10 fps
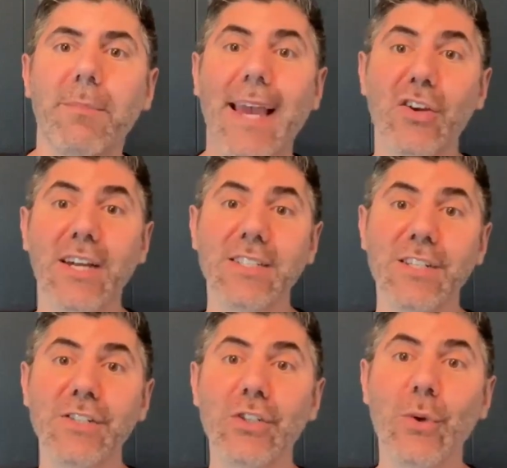Can you
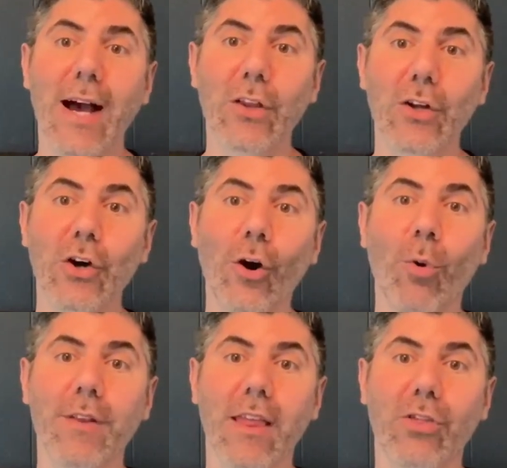continue to do Ellacor
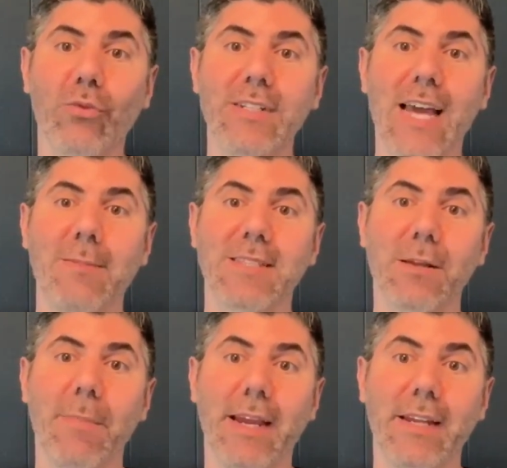more than 3 times
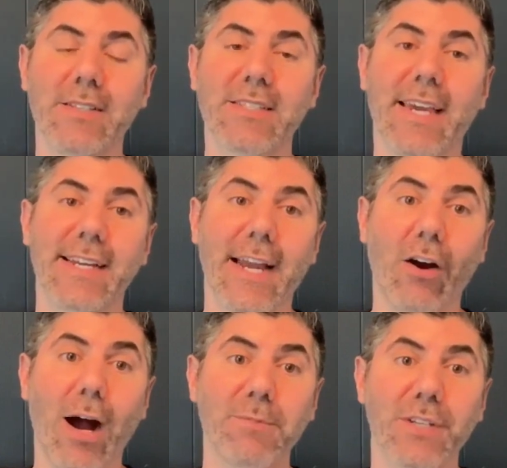as a maintenance
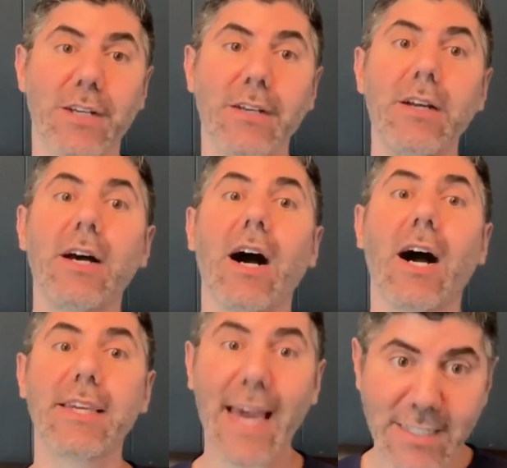skincare option?
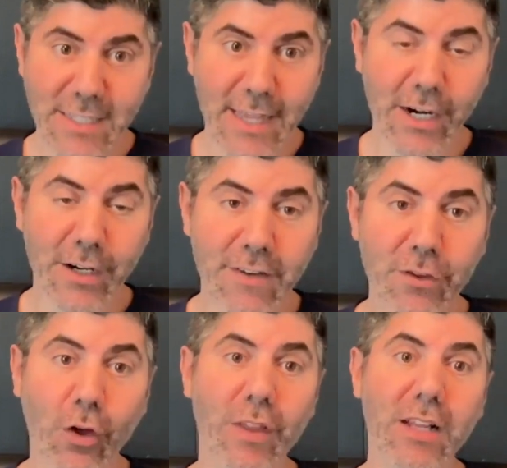Yes,
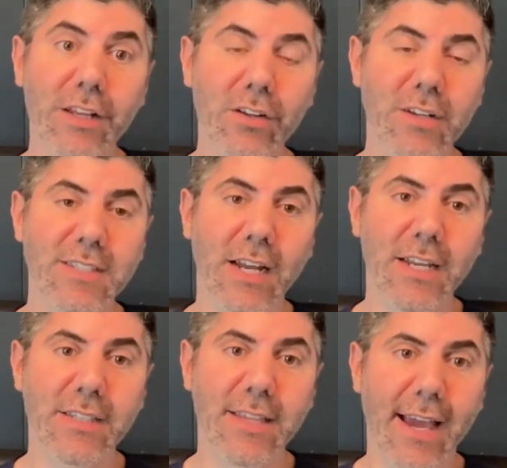even though in the clinical
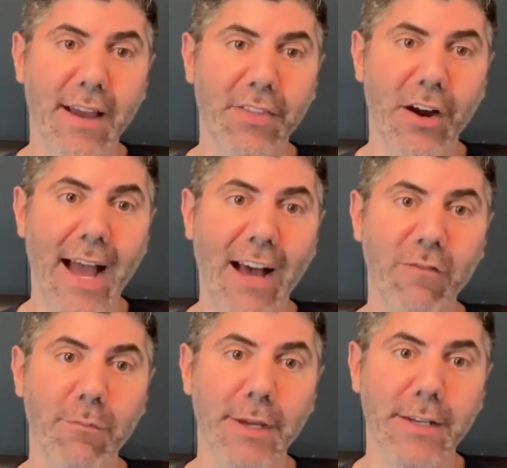studies there
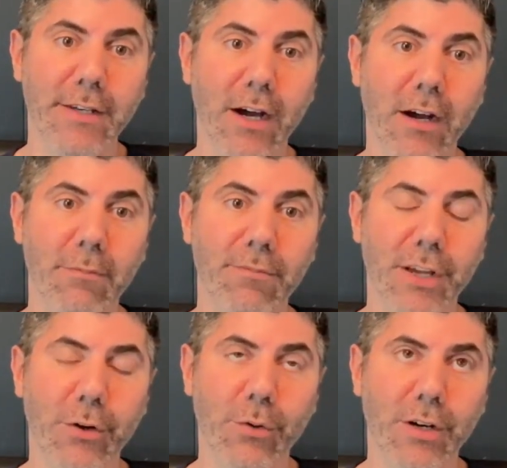
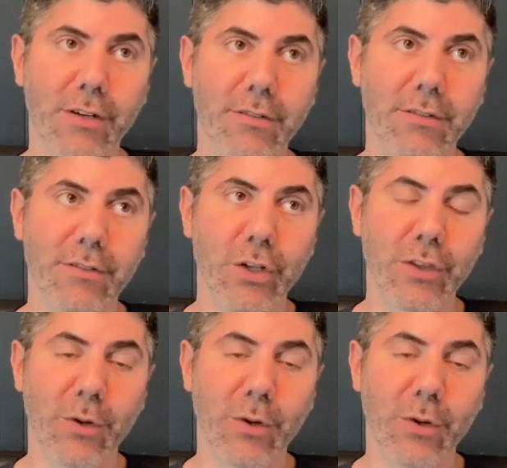were